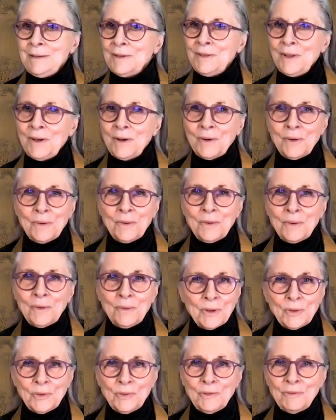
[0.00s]
even
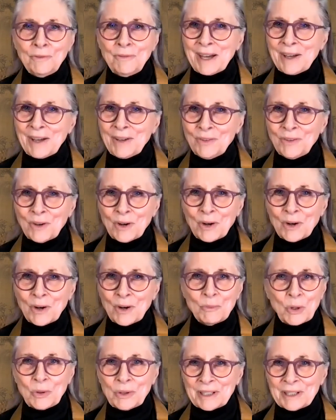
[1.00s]
though those vows
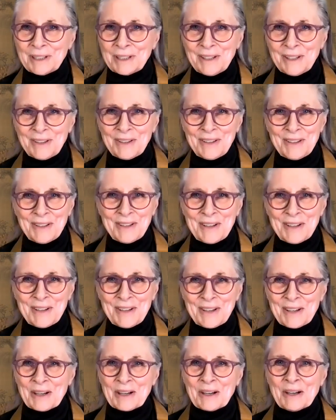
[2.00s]
are broken
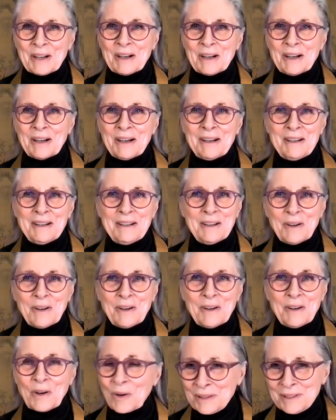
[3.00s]

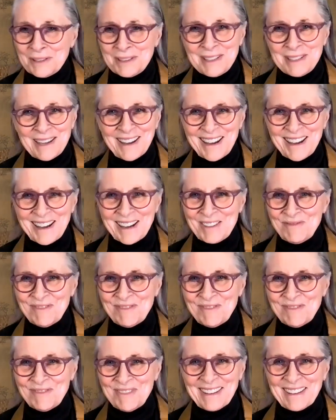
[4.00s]
all the
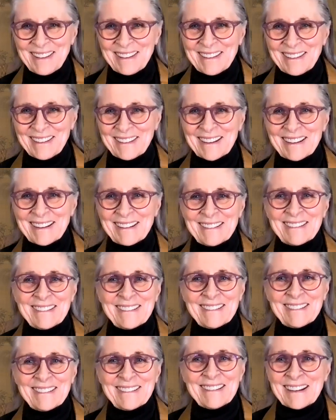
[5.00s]
time.
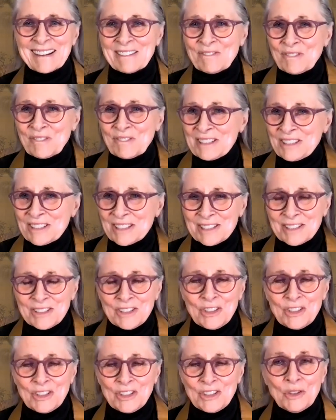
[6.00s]
I'm
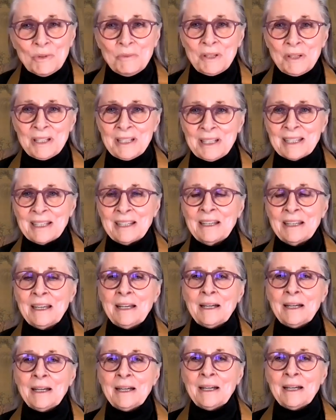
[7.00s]
just a human
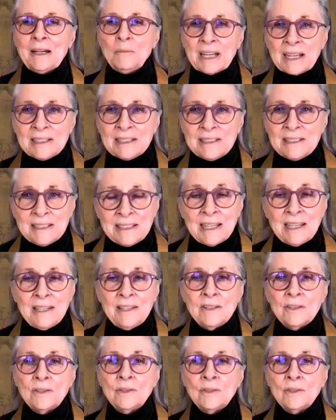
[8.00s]
being, but I
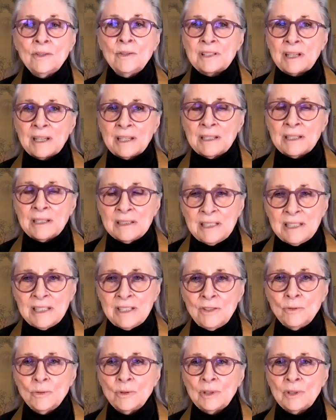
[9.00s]
stay the course. I
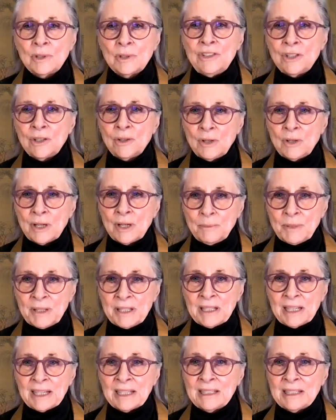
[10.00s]
continually show
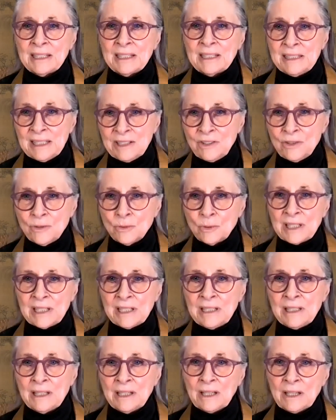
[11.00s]
up and I
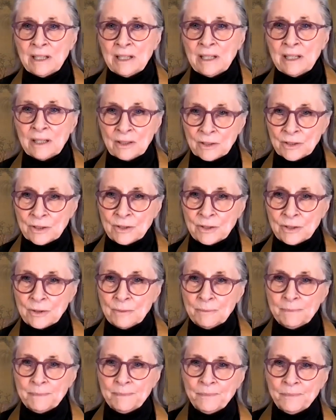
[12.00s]
continually
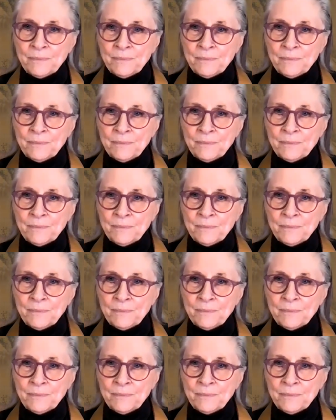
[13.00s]
learn.